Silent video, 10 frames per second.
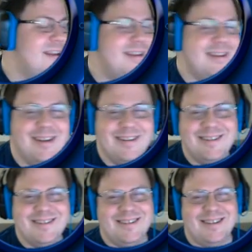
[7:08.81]

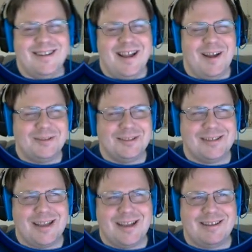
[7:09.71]
I was just
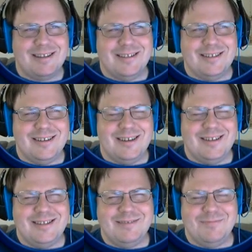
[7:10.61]
like, are
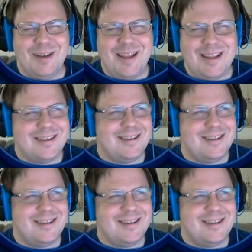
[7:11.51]
you, what?